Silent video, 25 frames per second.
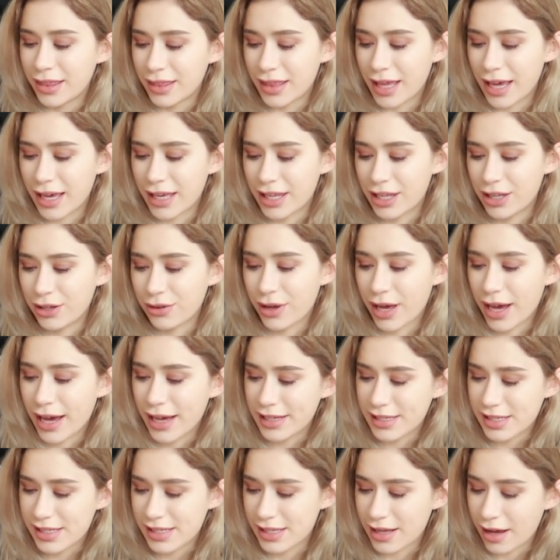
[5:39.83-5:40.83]
Like you
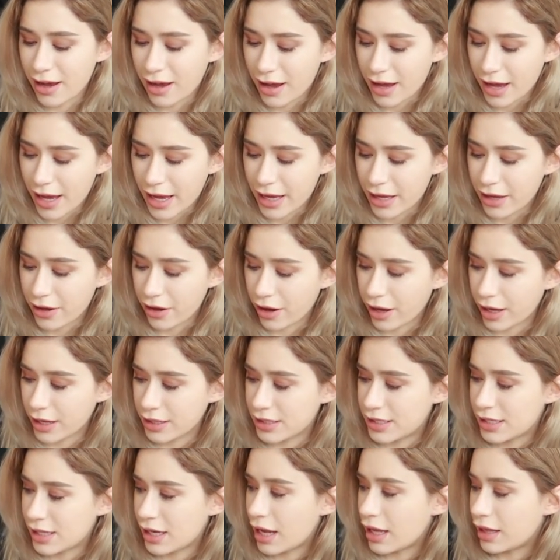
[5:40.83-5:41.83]
guys saw, I
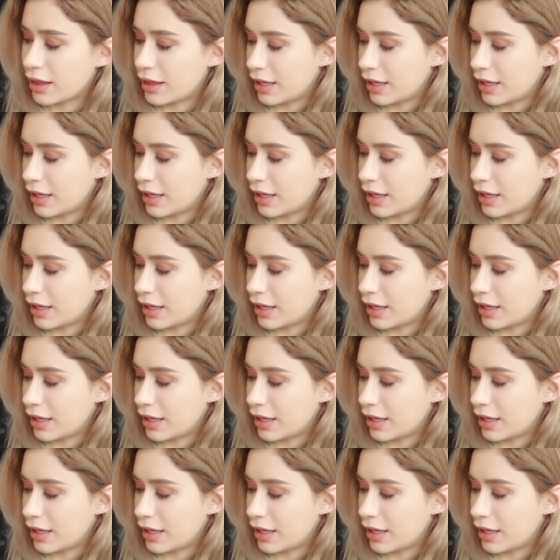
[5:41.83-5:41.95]
got